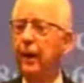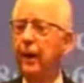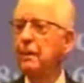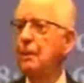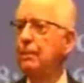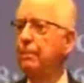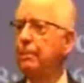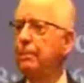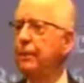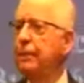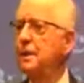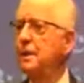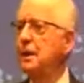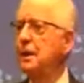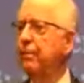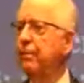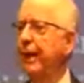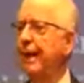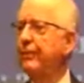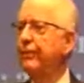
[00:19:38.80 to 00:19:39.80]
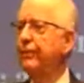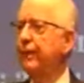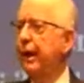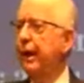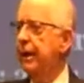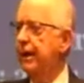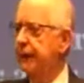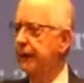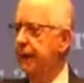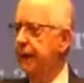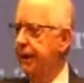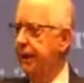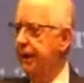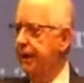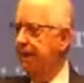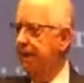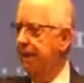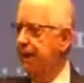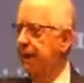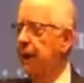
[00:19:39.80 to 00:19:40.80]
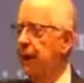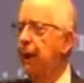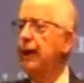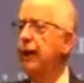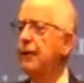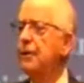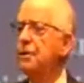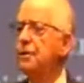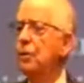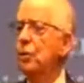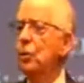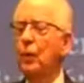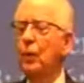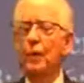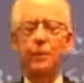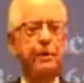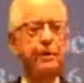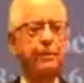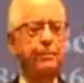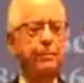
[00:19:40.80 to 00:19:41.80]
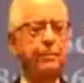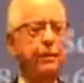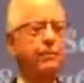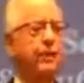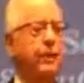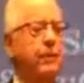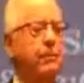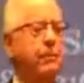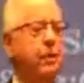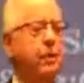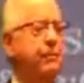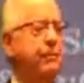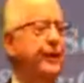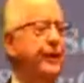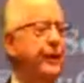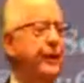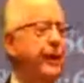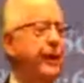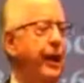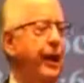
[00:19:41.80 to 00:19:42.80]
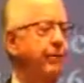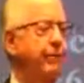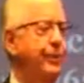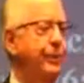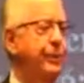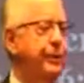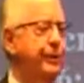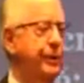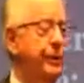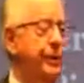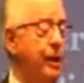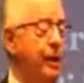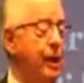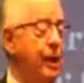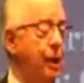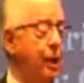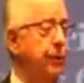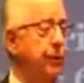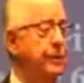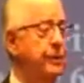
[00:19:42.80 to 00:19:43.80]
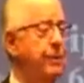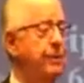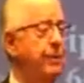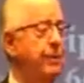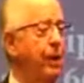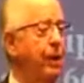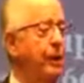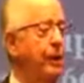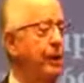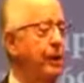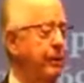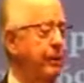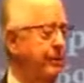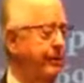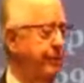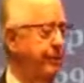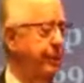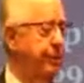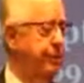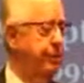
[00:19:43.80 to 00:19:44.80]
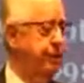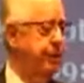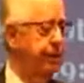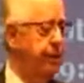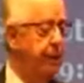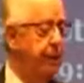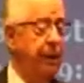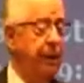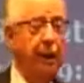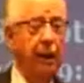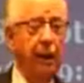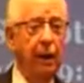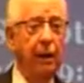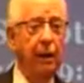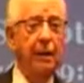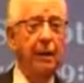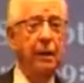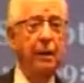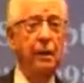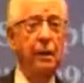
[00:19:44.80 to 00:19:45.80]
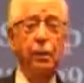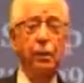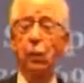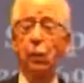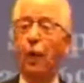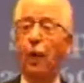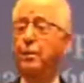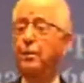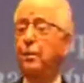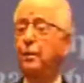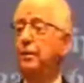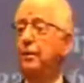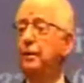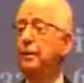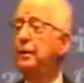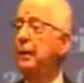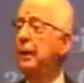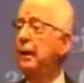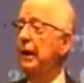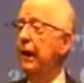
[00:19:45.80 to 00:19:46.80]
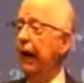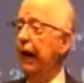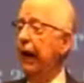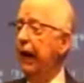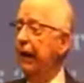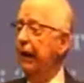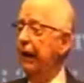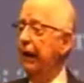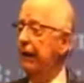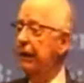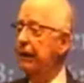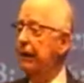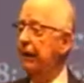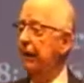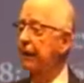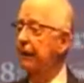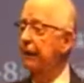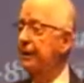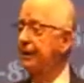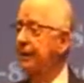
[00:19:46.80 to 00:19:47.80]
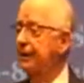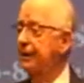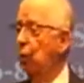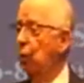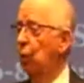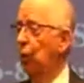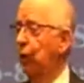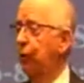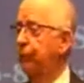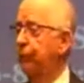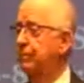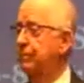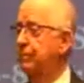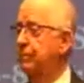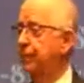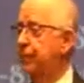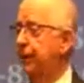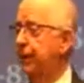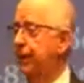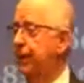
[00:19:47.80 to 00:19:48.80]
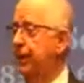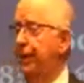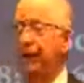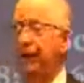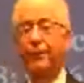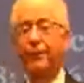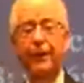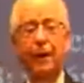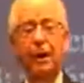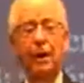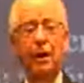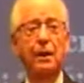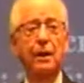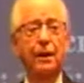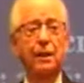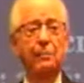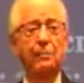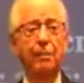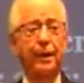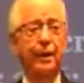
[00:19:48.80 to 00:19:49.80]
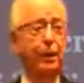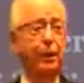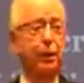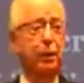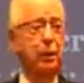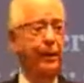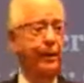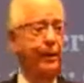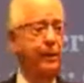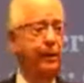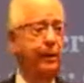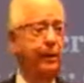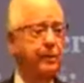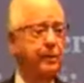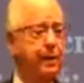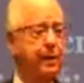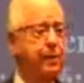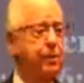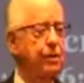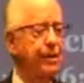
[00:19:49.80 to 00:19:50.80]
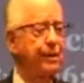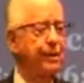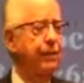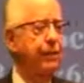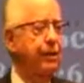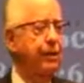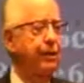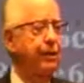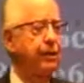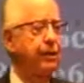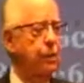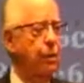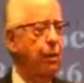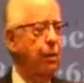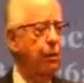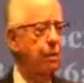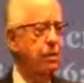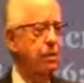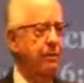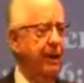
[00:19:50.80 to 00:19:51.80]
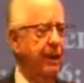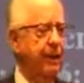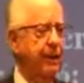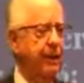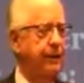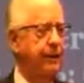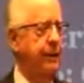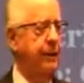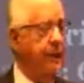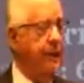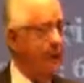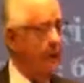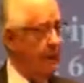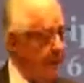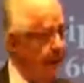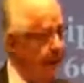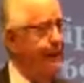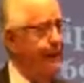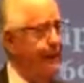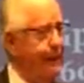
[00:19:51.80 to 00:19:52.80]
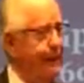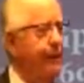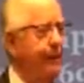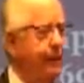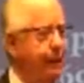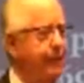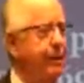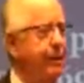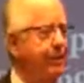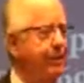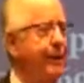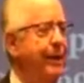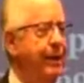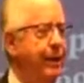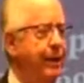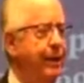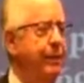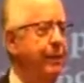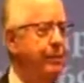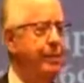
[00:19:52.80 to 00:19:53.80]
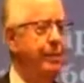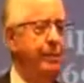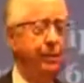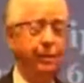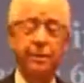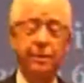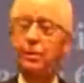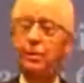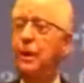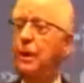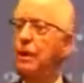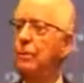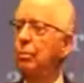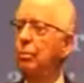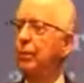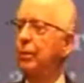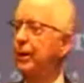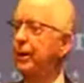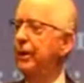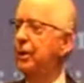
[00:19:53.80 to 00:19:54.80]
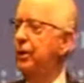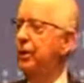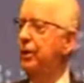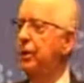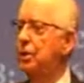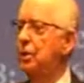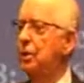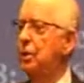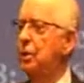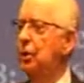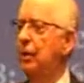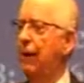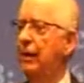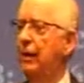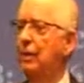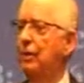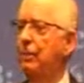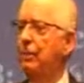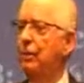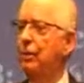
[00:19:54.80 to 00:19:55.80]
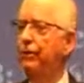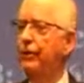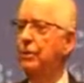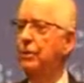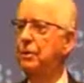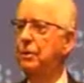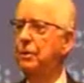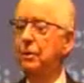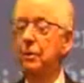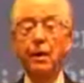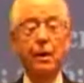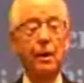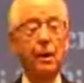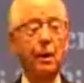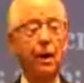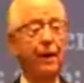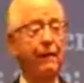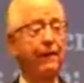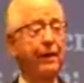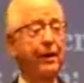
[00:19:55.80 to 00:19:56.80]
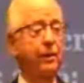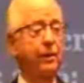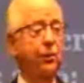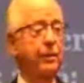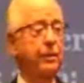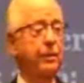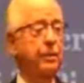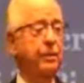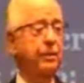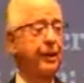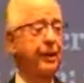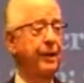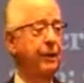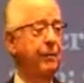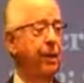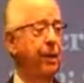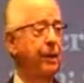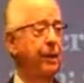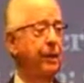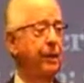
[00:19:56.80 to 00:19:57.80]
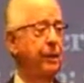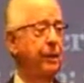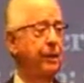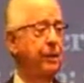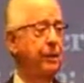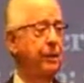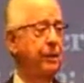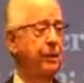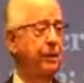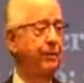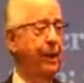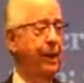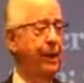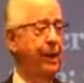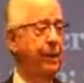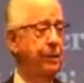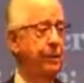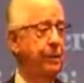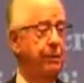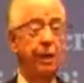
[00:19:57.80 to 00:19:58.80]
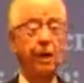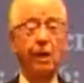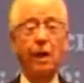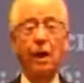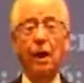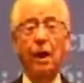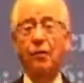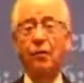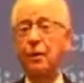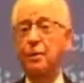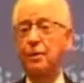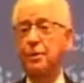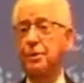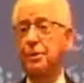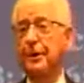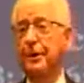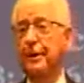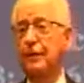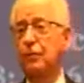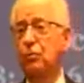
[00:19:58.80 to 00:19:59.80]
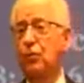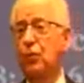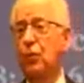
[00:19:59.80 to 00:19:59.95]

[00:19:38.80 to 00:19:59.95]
He is the prince and the power of the air today. He's the one that's moving and motivating and pushing through his demonic dissension in Washington and in the boardrooms of our political leaders and the civic leaders across America. They think that they're making decisions, but they're doing so out of the motivation of that which is a demonic determination of what Satan